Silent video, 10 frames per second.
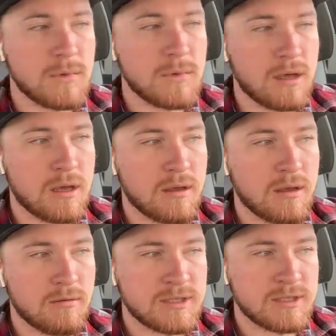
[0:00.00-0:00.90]

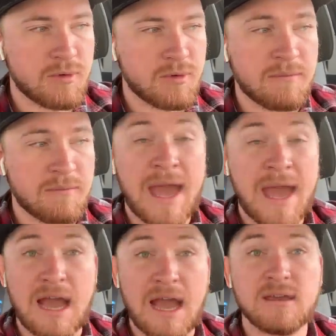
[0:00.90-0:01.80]
let's bring
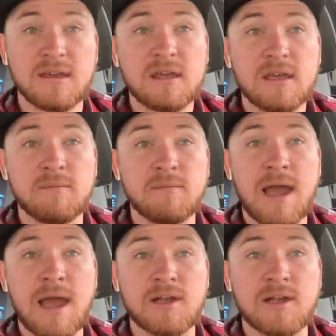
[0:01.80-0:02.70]
back the
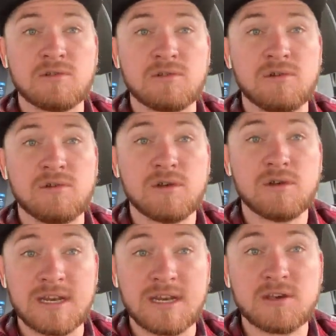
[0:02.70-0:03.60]
biological
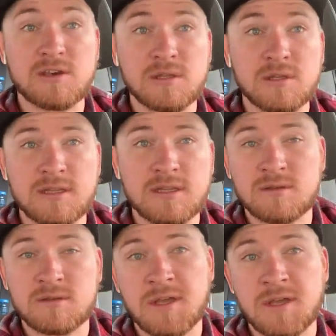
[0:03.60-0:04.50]
connection. That
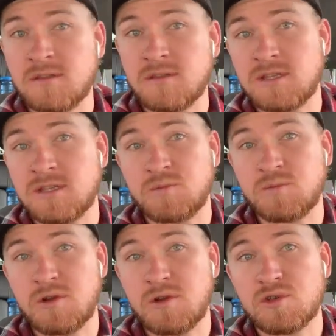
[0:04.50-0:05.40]
doesn't mean that the
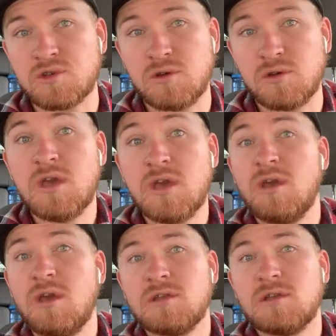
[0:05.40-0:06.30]
spiritual
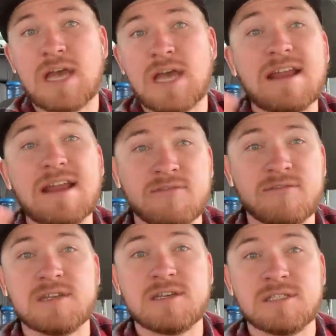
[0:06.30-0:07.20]
side of
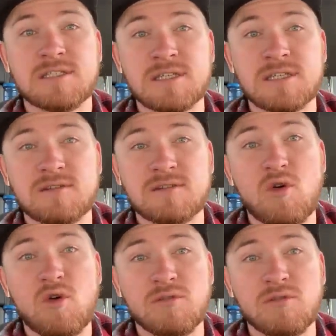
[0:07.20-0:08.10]
things doesn't
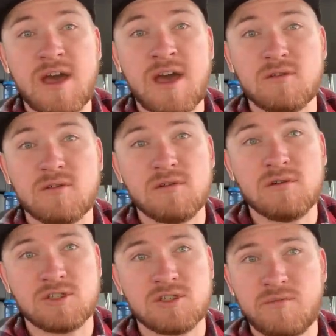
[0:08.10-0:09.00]
hold value. It
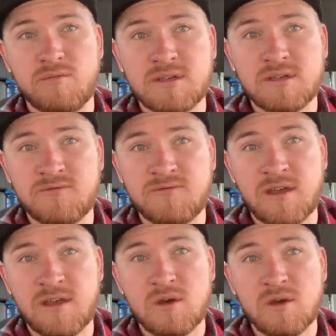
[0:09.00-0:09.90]
holds a tremendous
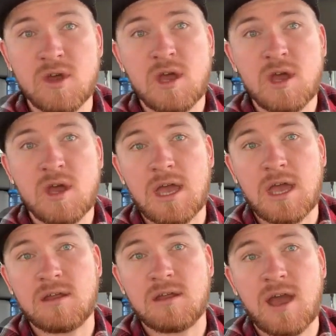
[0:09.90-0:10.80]
value,
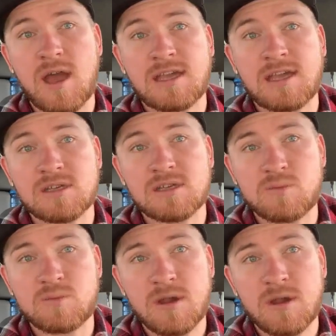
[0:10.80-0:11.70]
and I can
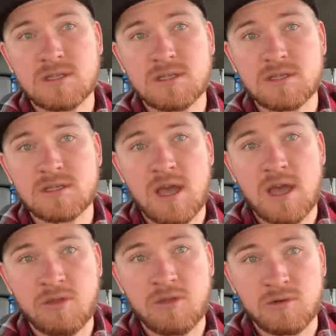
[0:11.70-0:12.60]
experience
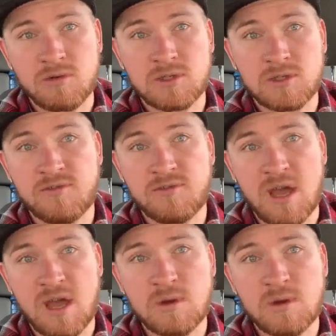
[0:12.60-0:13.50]
those
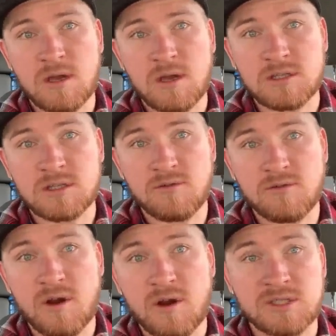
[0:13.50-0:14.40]
phenomena
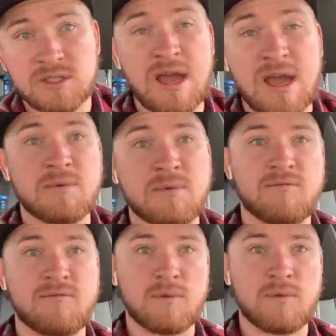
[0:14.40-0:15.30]
insofar as they're happening
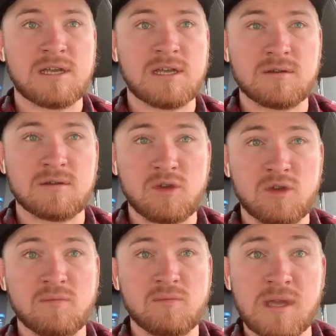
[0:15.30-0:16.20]
for me as a
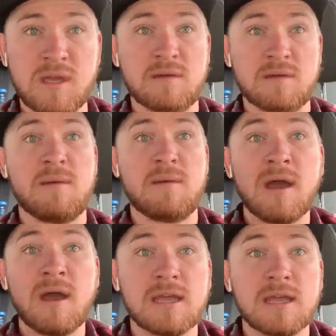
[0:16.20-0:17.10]
human being in my
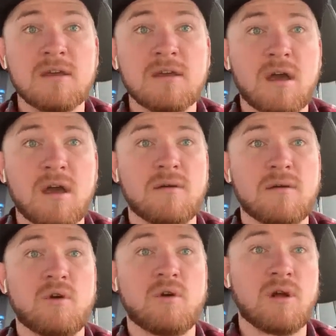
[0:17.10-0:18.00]
body,
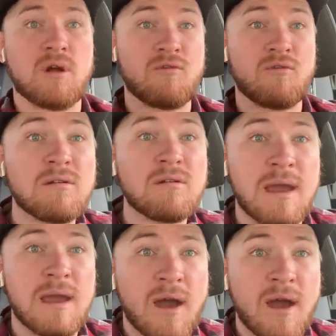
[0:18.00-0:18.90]
or around my
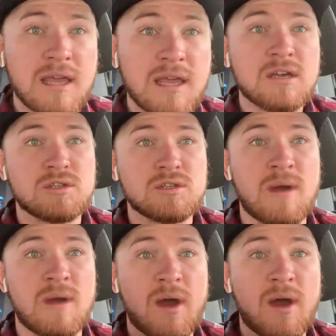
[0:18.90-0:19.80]
body. So
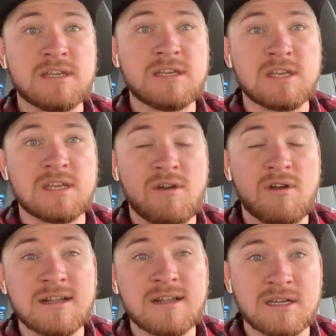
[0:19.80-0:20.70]
my body's
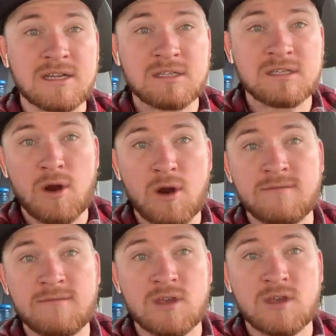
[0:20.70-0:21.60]
interacting. It's part
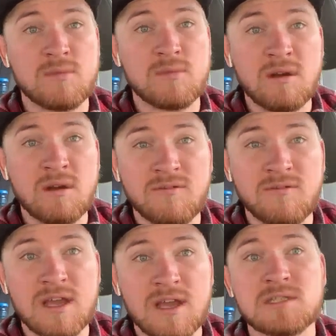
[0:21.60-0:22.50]
of the human
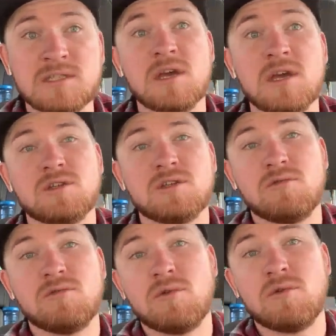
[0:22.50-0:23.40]
interface.
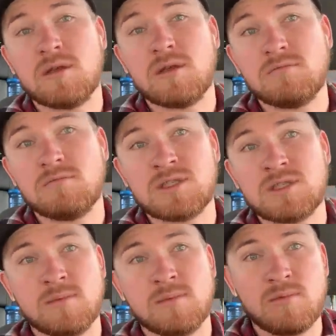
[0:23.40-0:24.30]
So let's
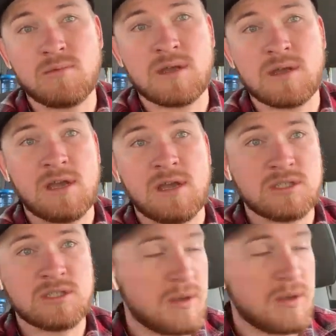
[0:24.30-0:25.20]
remember,
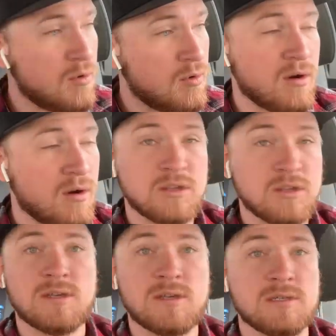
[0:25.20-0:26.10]
as people who are
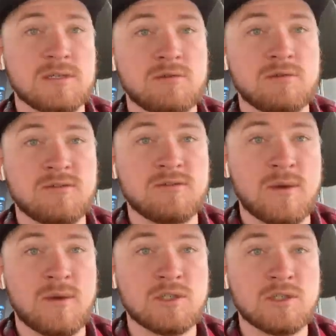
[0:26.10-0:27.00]
interested in
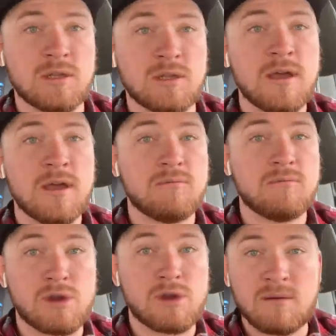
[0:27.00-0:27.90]
transformation,
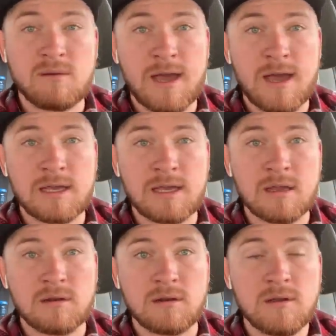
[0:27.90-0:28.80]
bring the body
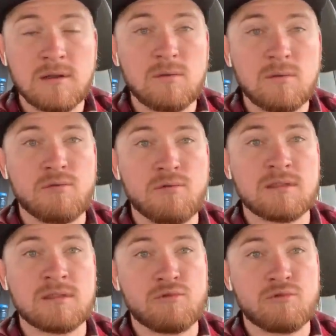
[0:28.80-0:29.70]
in,
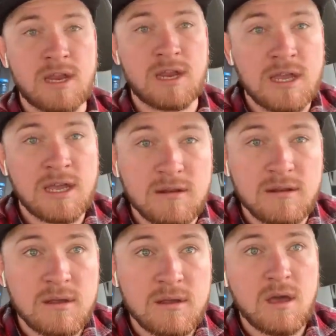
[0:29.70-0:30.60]
bring the brain in,
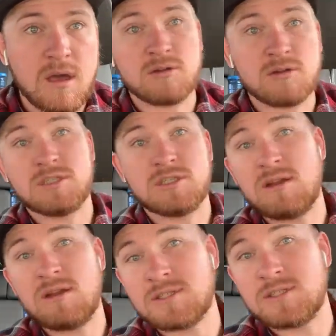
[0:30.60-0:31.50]

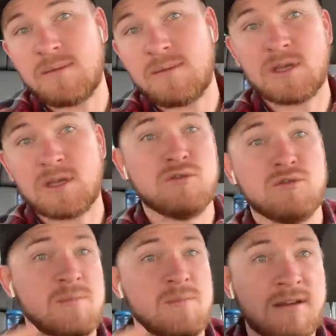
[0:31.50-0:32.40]
understand what's happening,
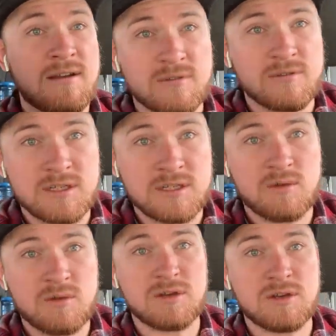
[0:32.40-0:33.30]
use mindfulness
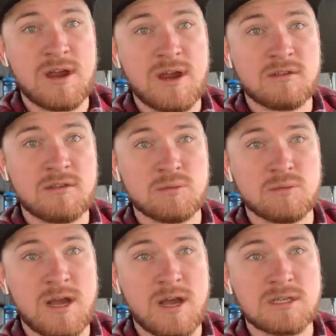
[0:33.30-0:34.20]
to redirect those
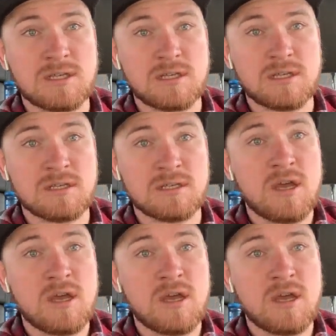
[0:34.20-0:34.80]
processes.